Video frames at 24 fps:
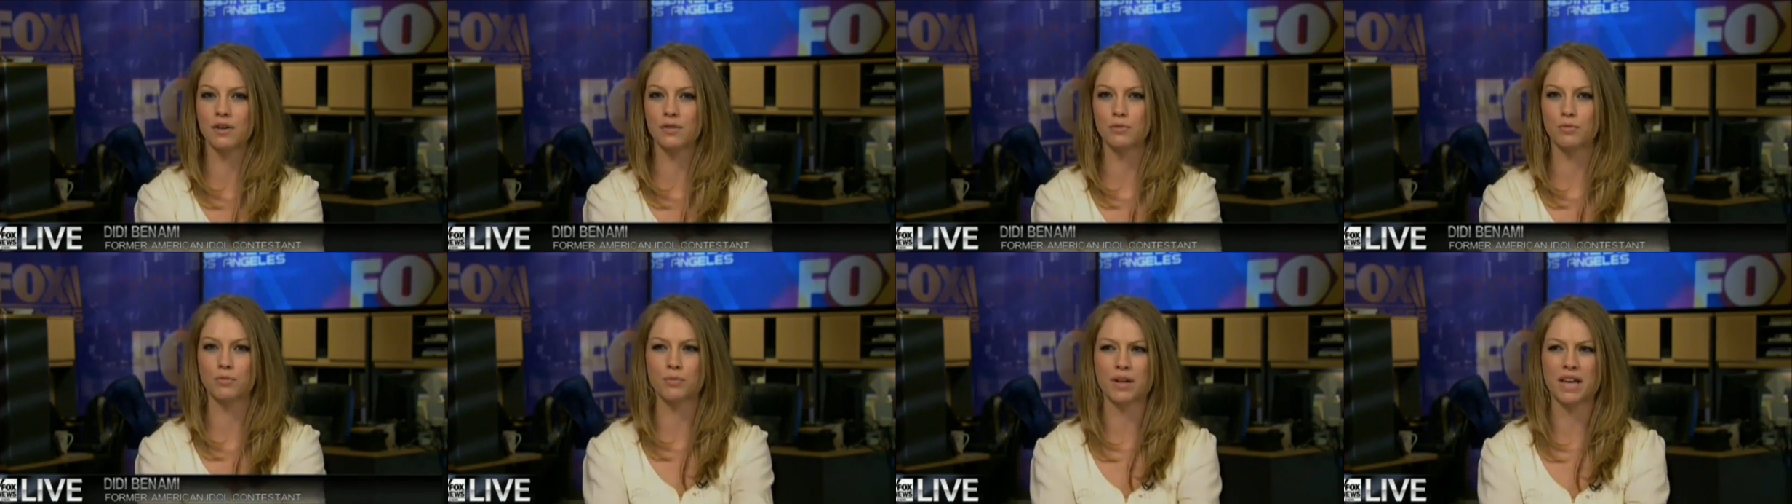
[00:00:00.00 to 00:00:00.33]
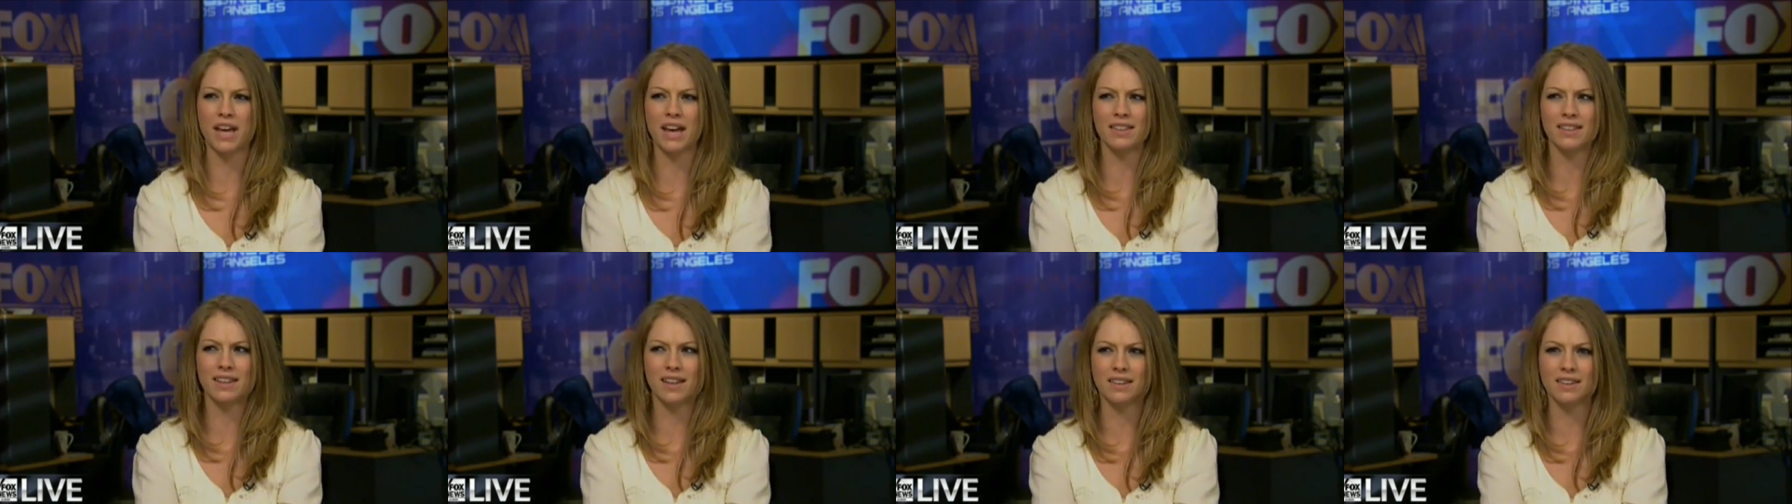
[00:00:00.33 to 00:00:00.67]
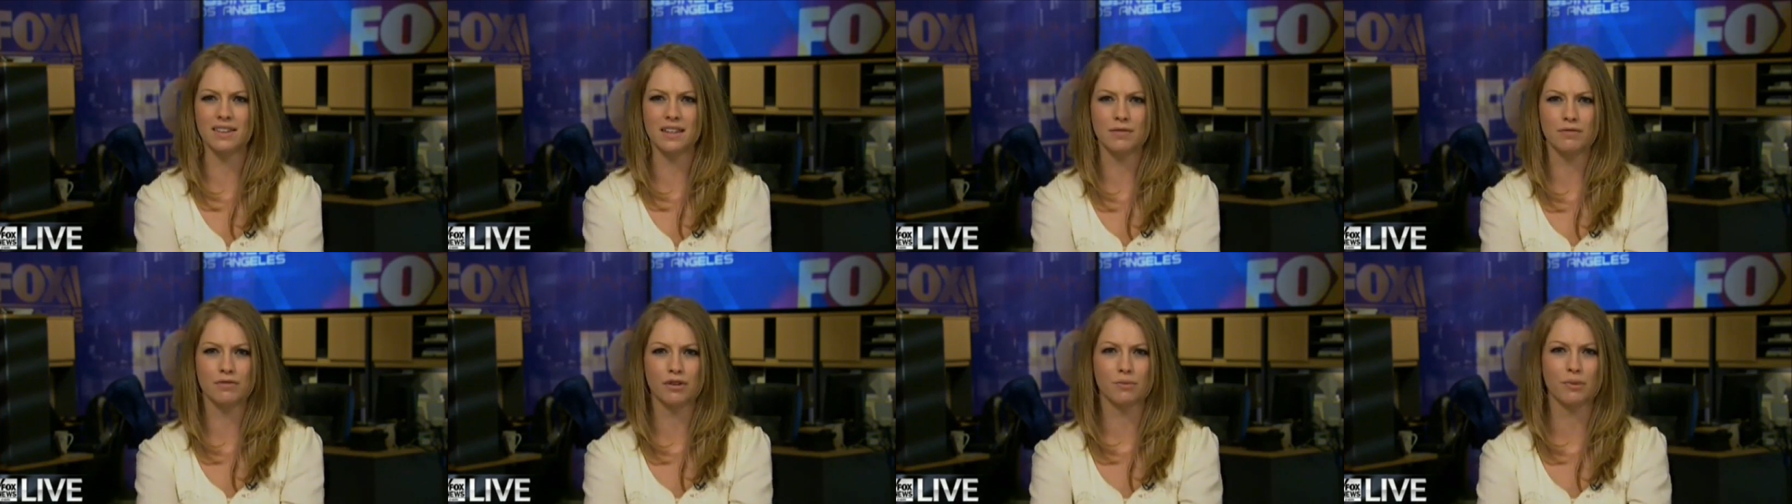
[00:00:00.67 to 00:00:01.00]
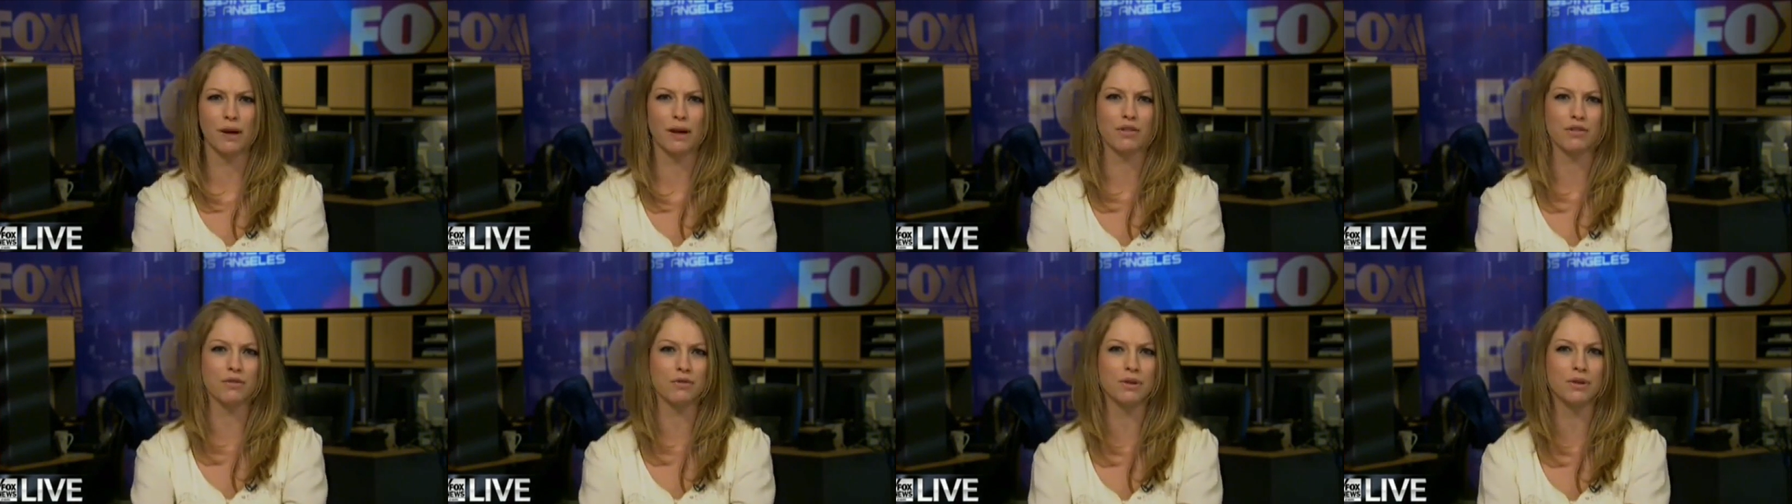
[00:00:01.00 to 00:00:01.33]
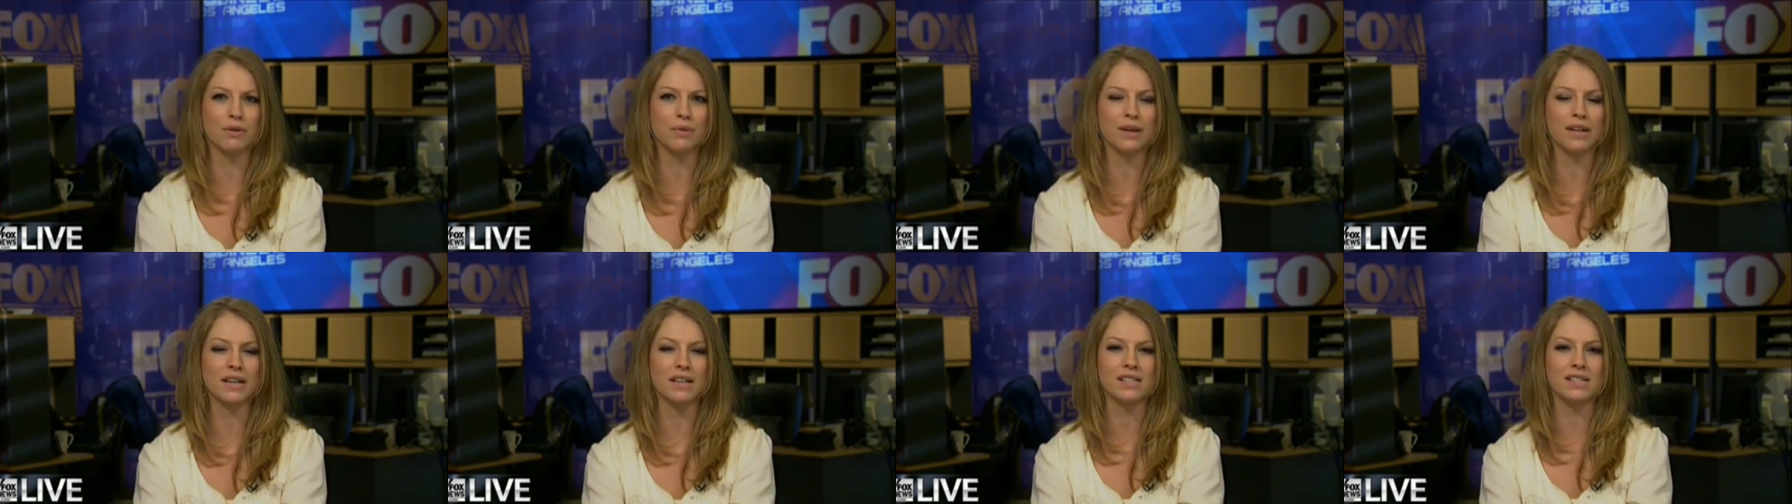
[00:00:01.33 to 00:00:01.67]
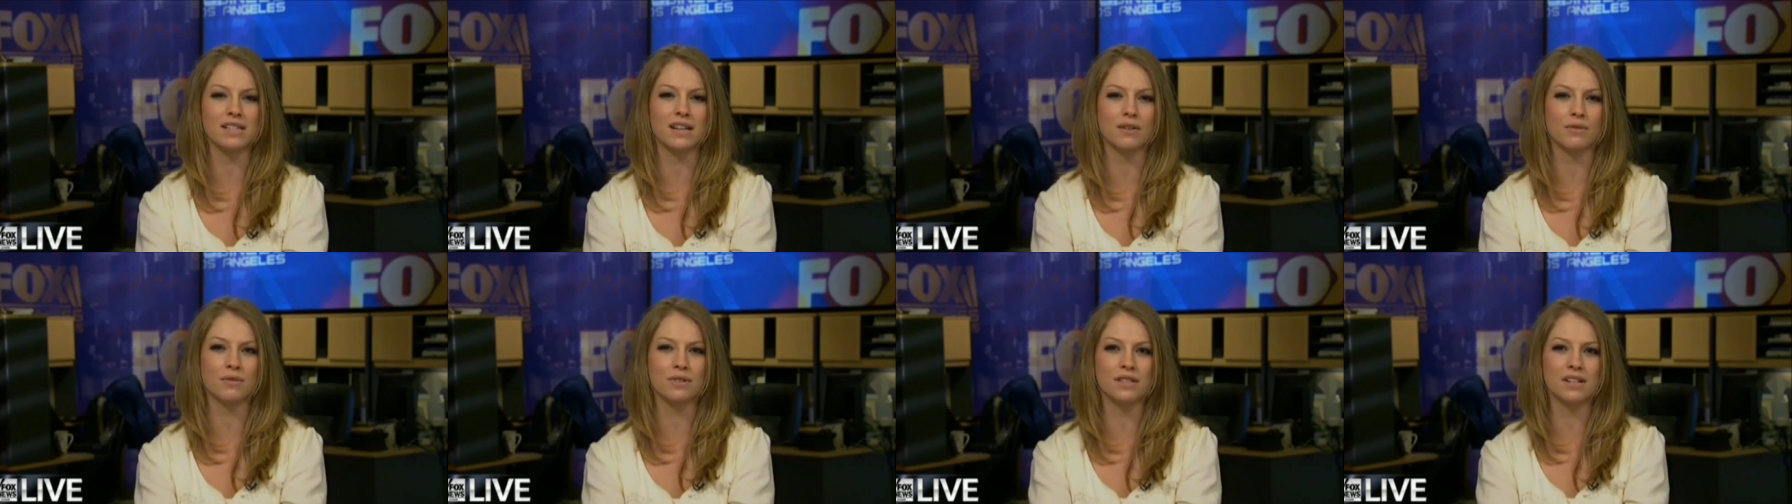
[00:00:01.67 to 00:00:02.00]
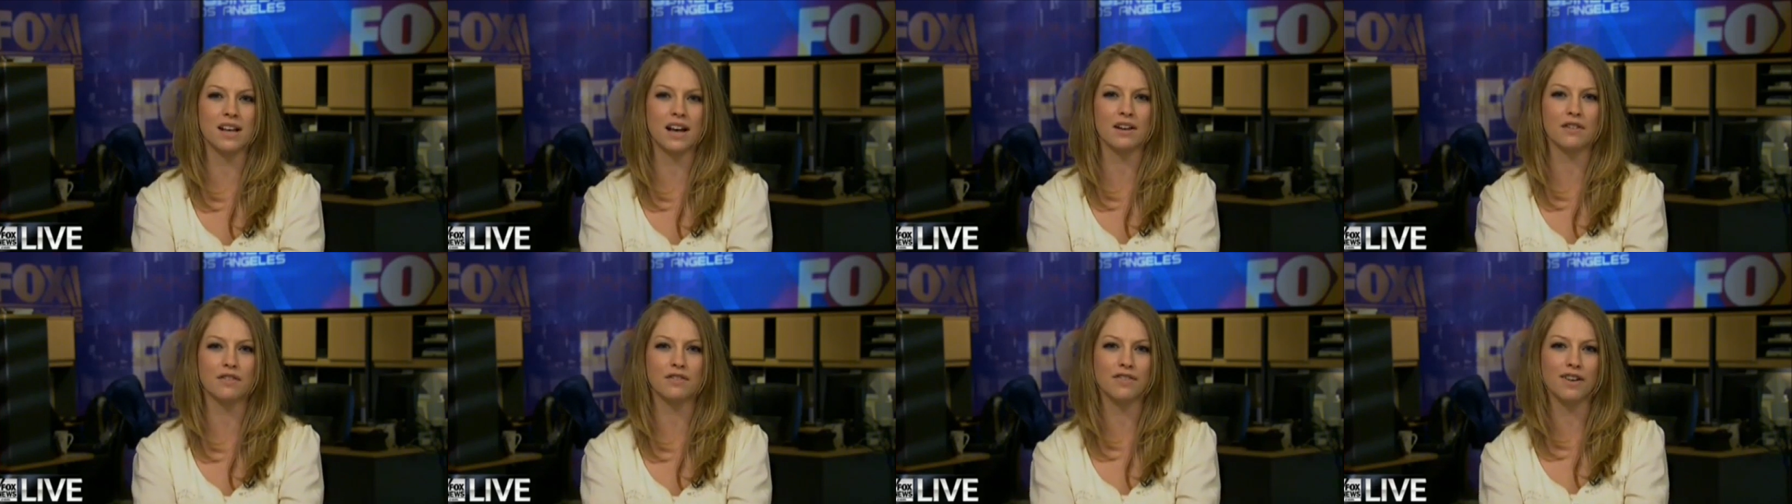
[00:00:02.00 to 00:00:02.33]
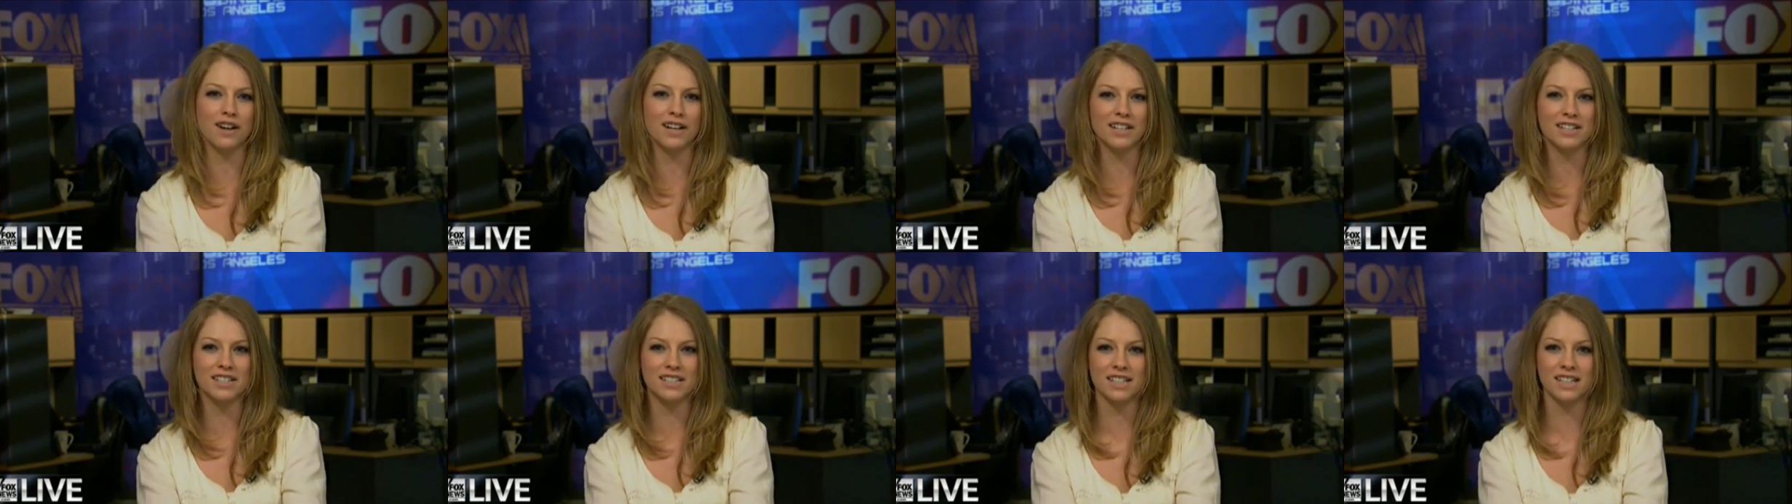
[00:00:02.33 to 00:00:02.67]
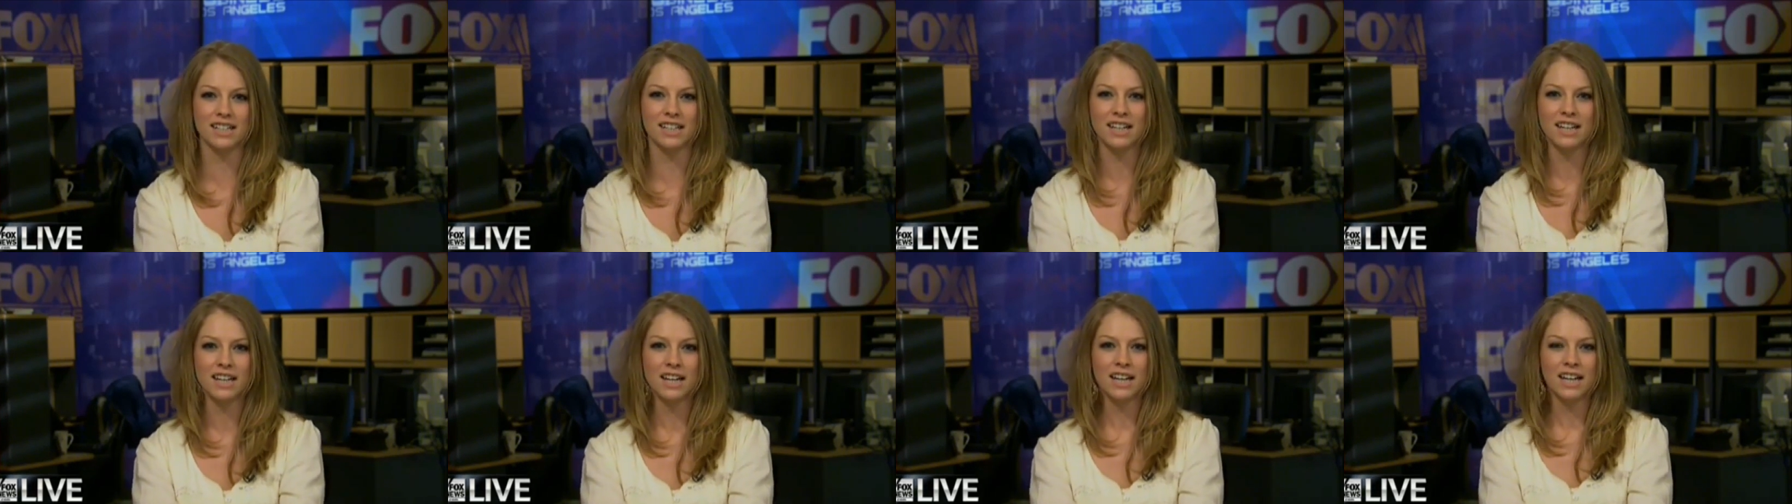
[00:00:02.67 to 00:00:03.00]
we had that theme for about 3 weeks, and it was kind of fun to